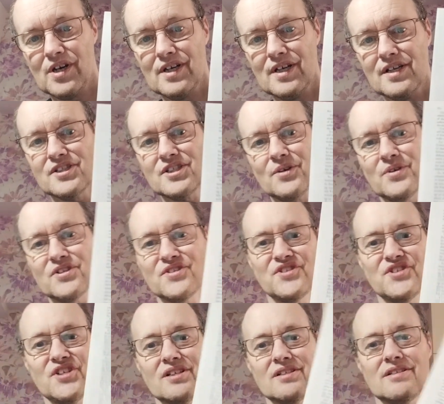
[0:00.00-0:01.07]
So it's
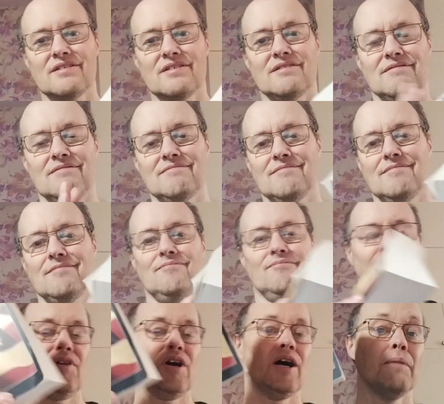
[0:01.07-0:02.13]
just
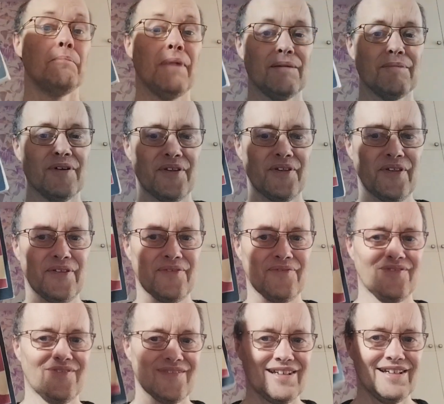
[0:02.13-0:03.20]
a mammoth.
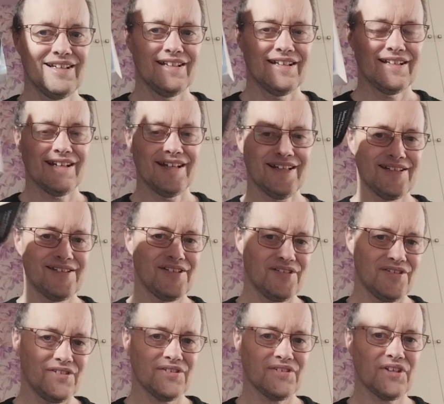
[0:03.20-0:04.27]
It's
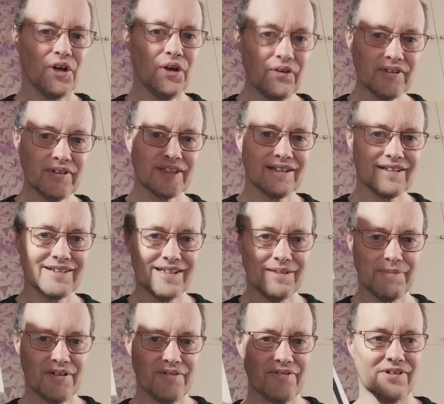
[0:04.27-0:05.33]
just over the
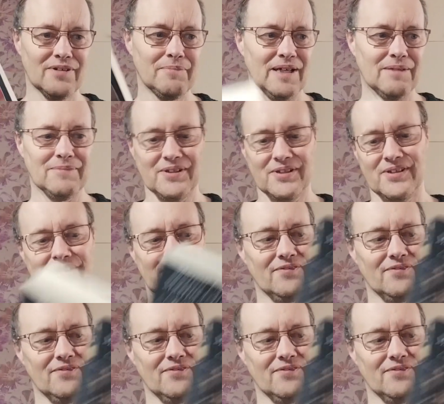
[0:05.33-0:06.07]
limit for a mammoth.